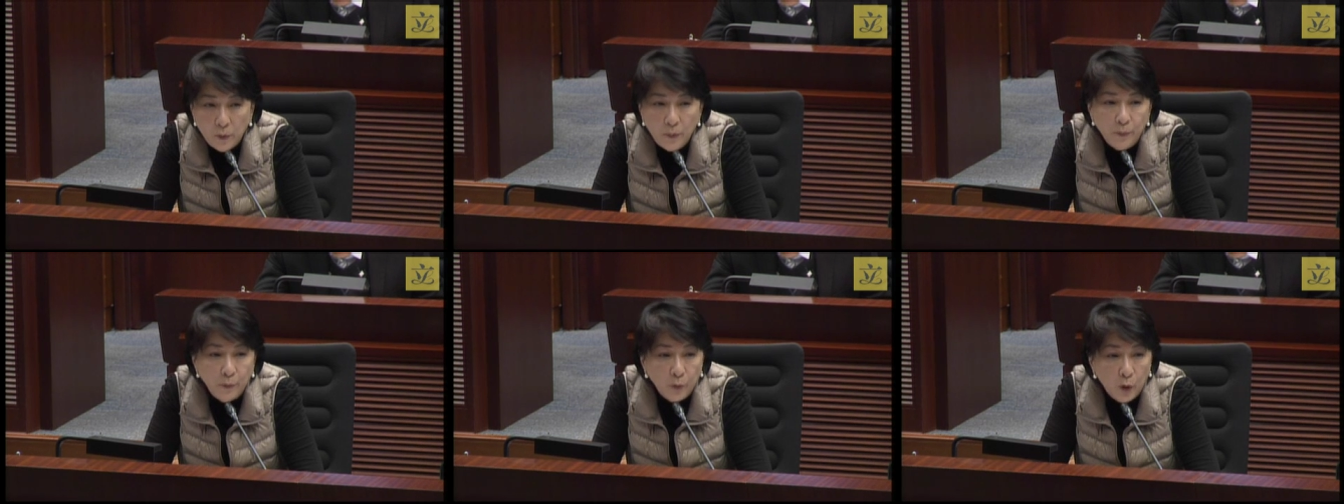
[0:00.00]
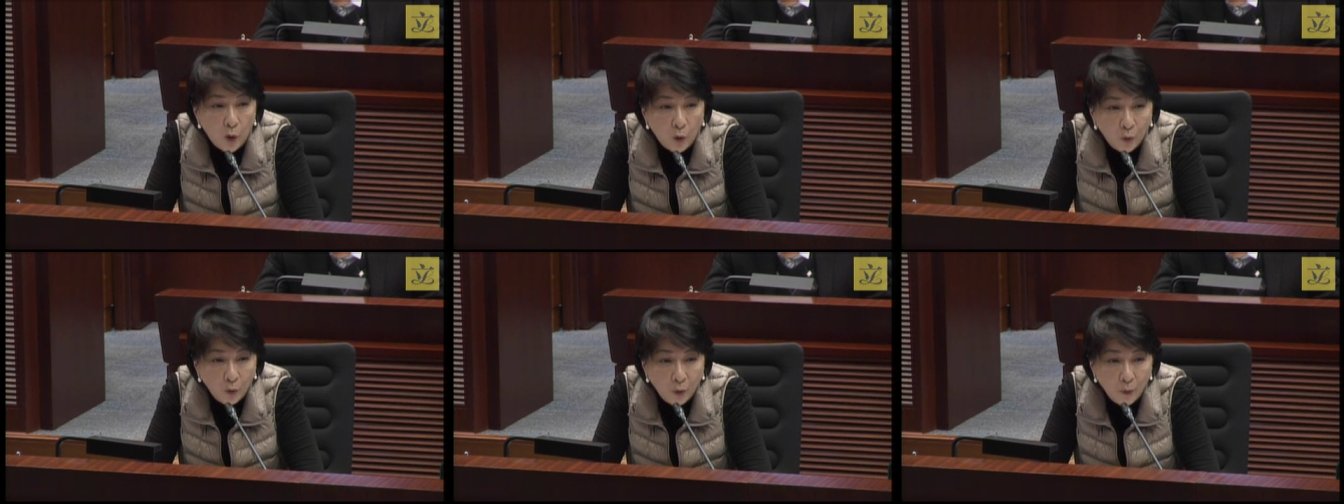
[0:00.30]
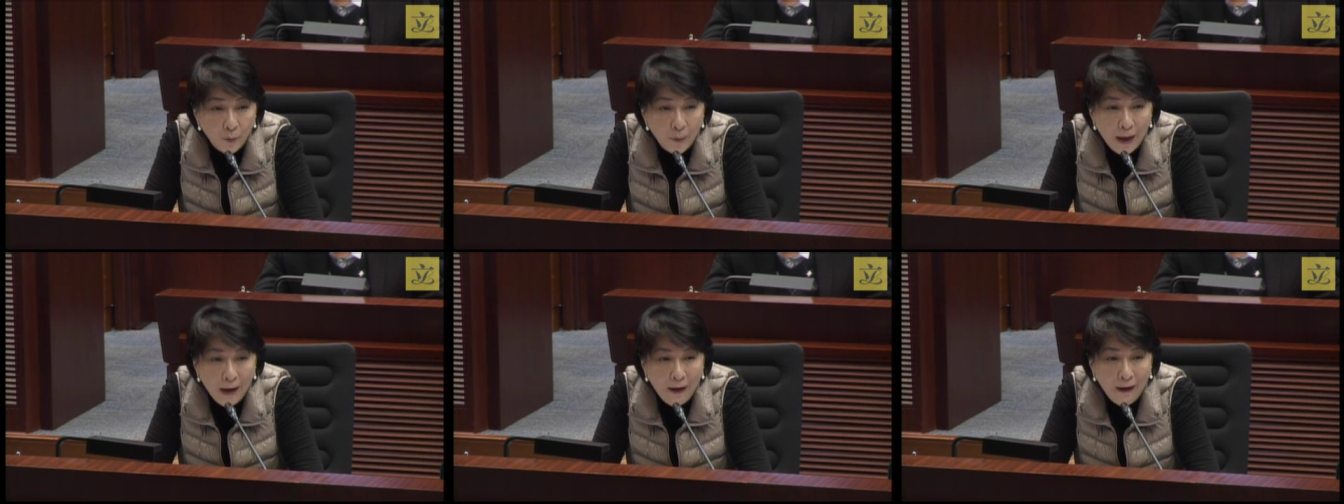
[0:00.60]
more
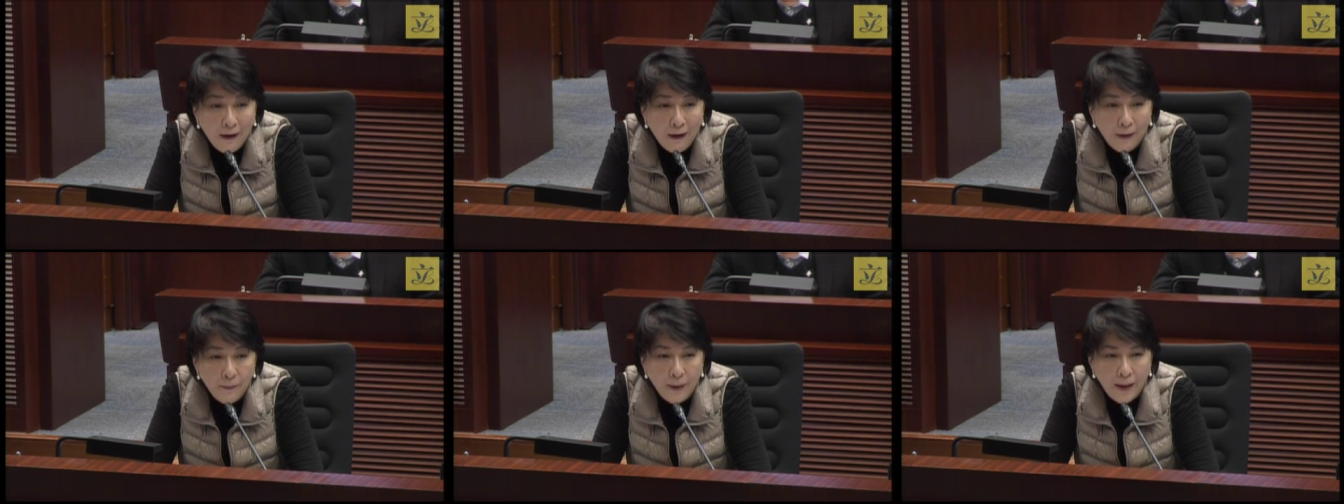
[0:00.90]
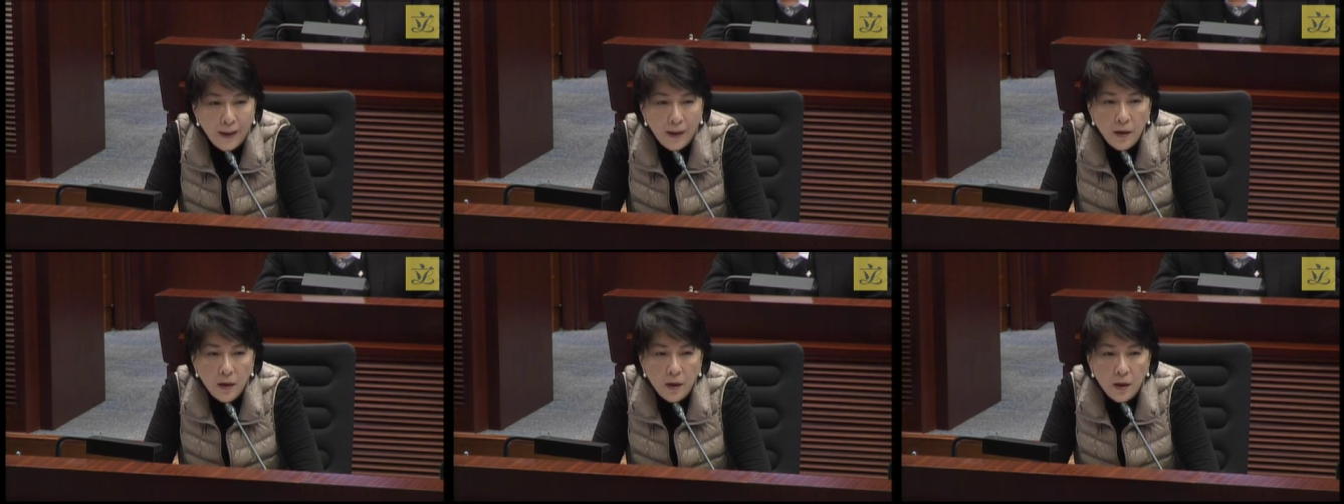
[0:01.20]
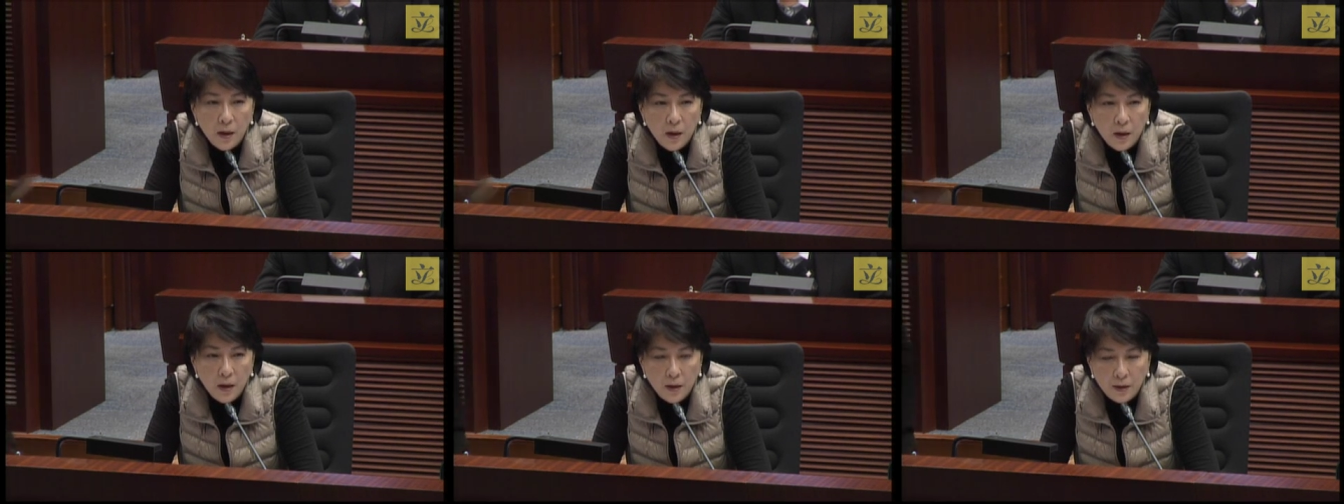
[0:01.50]
about the CBS
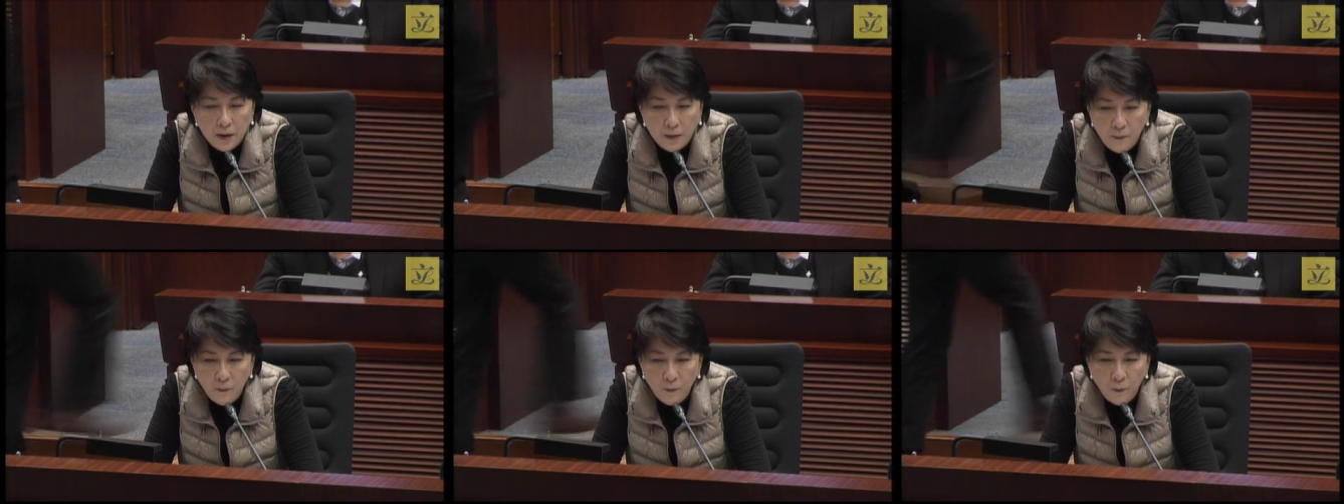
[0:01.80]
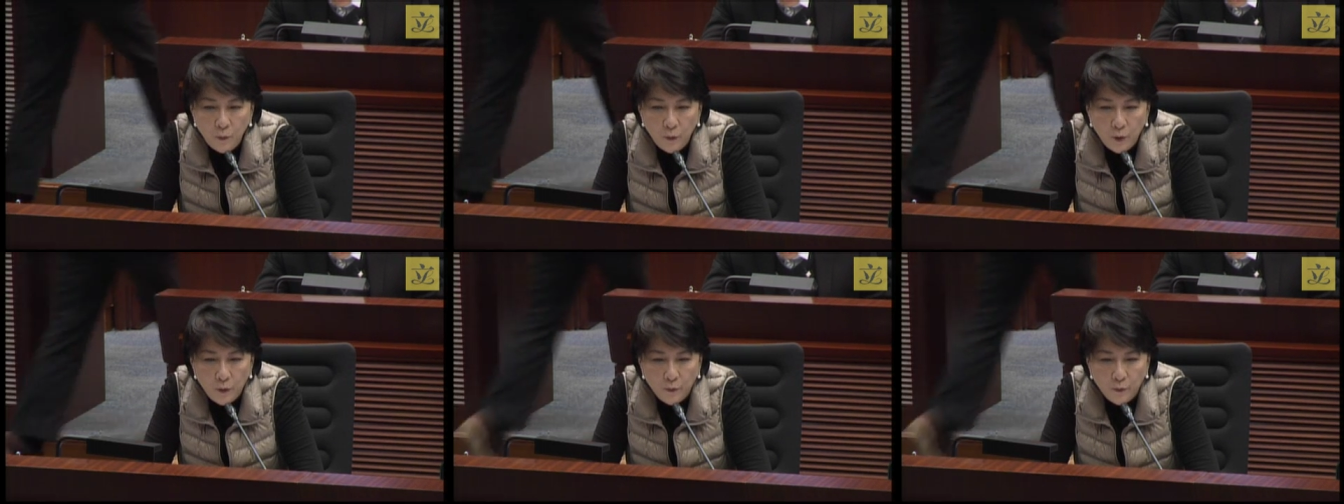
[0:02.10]
because each um,